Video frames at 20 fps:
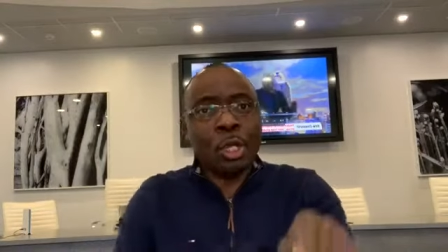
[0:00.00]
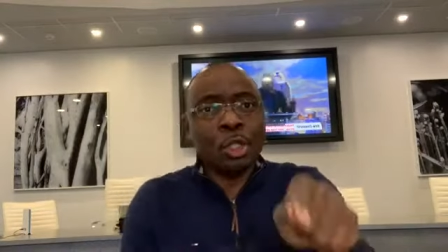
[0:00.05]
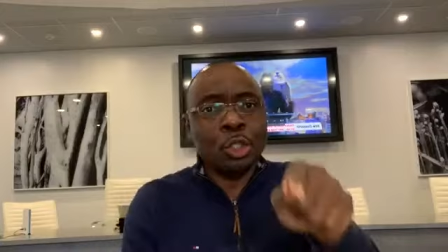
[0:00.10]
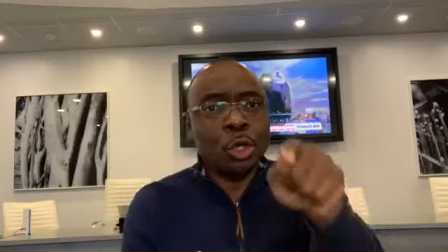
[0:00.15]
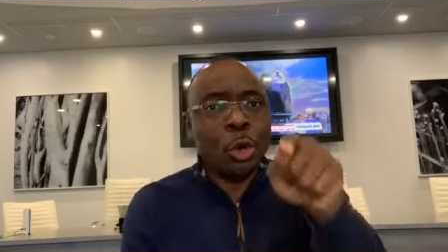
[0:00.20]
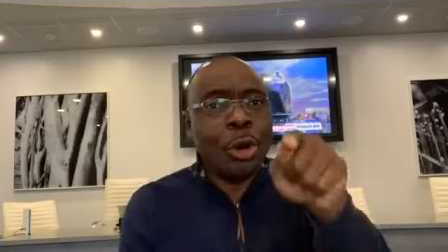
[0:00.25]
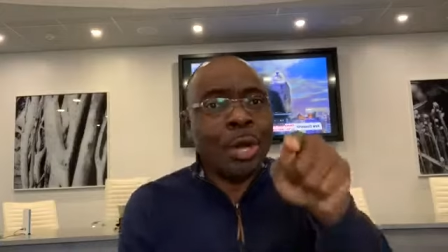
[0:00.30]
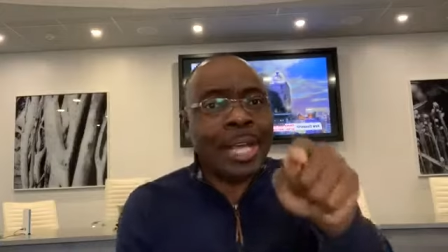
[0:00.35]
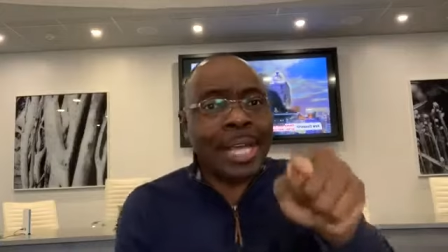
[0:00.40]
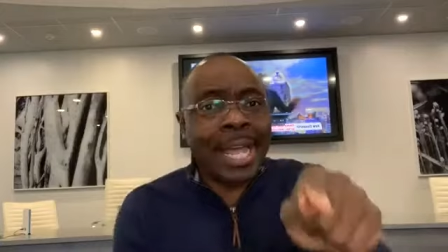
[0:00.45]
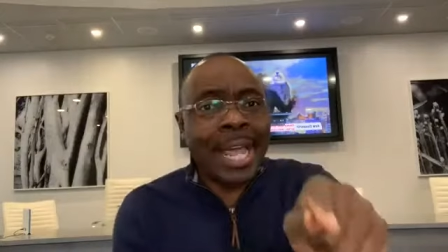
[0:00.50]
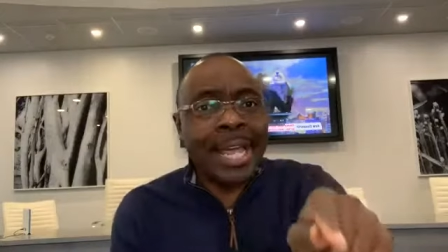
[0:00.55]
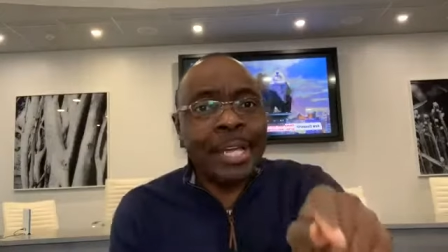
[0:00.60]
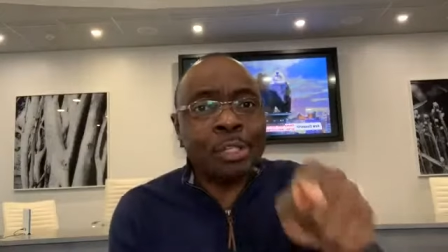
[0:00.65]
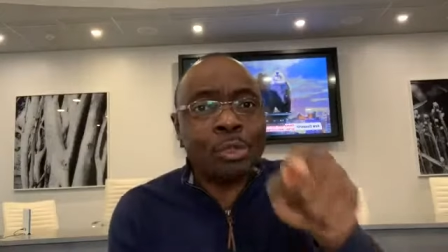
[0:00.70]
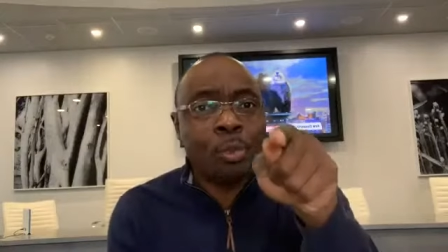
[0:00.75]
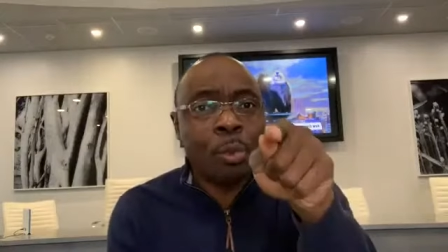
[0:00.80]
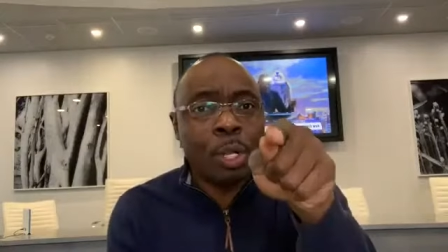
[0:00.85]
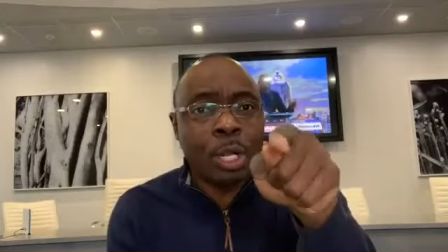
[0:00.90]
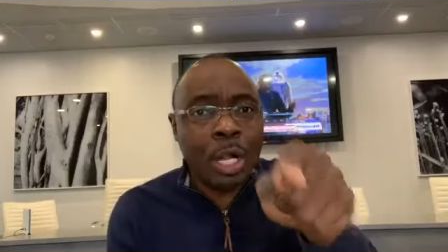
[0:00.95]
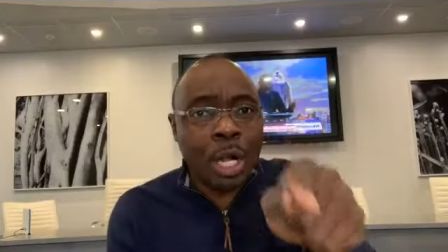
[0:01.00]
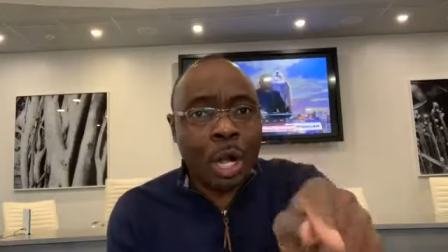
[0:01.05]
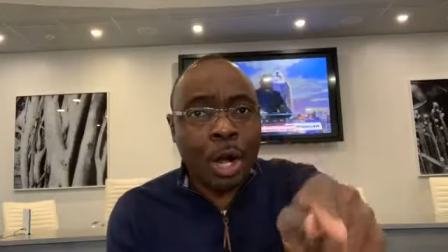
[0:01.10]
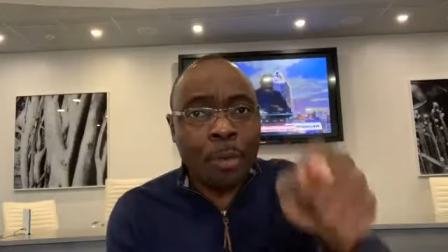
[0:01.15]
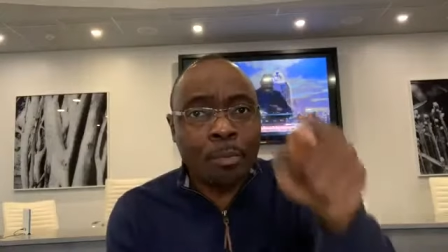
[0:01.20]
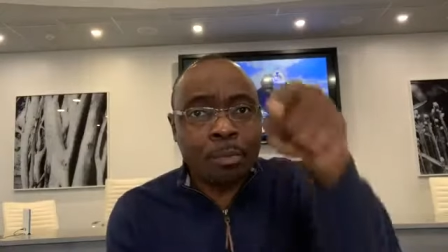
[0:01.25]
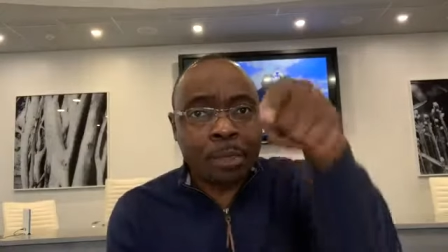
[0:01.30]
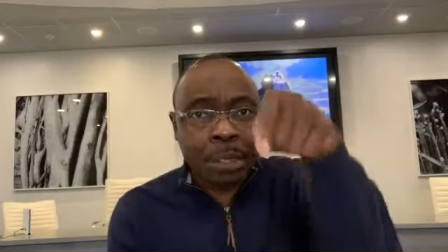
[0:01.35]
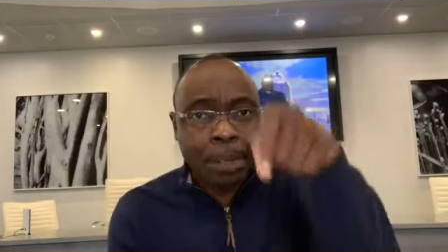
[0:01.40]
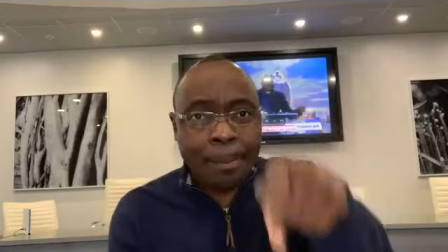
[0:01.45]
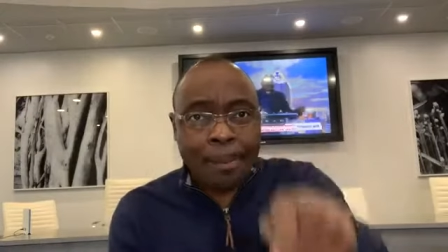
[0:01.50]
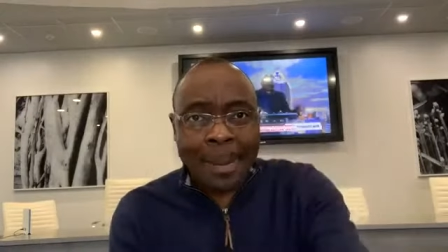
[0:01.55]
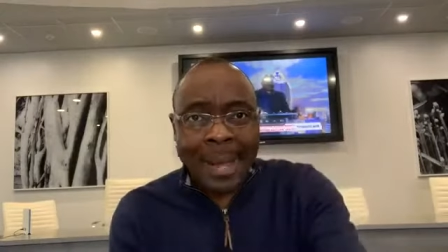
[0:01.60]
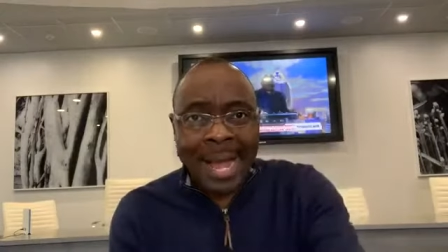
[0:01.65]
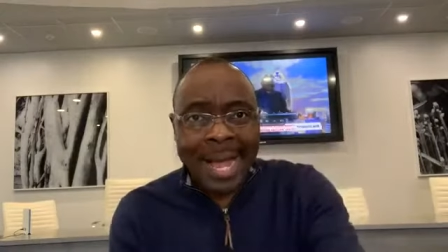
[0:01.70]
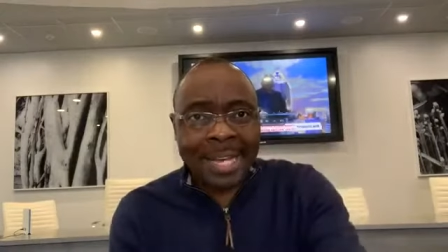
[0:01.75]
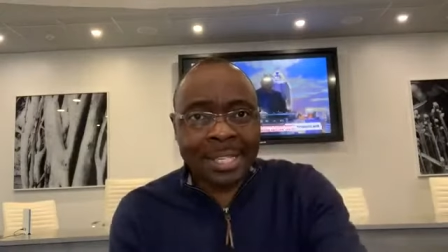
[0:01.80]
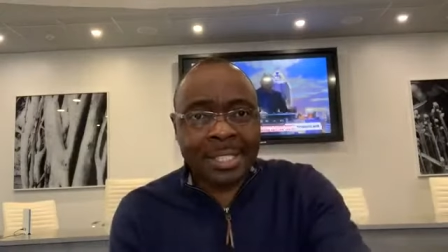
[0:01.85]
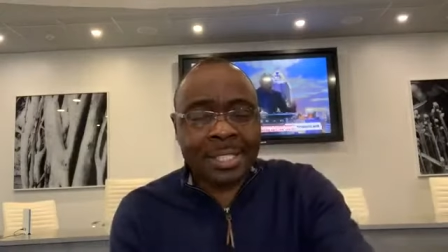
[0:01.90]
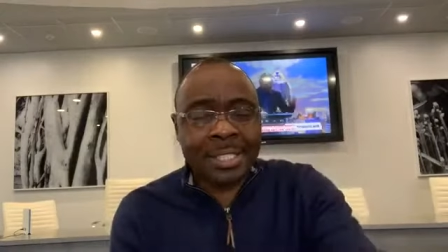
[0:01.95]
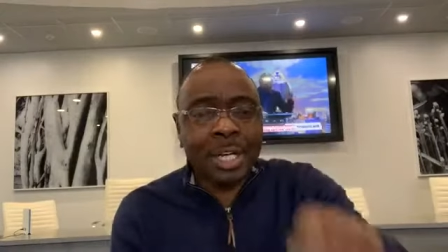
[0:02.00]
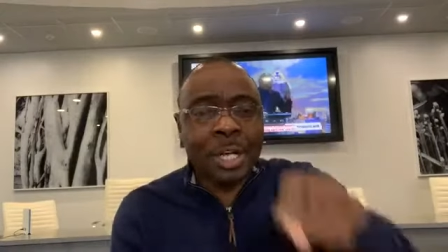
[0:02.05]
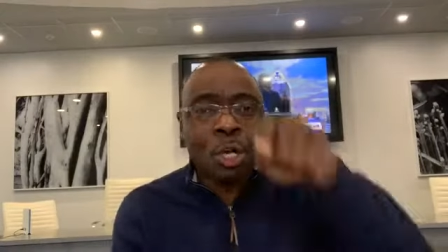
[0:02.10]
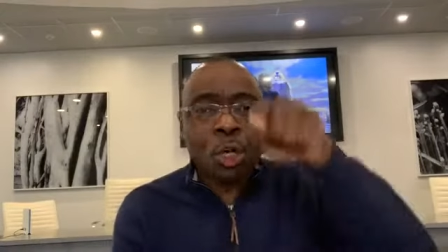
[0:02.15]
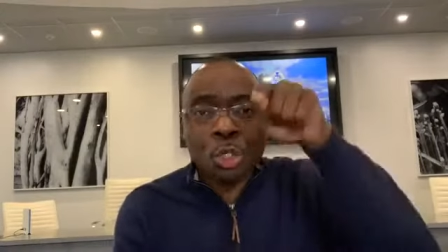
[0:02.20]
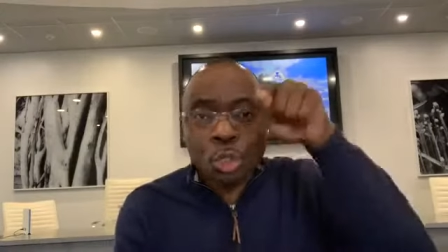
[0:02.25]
your case will come come to pass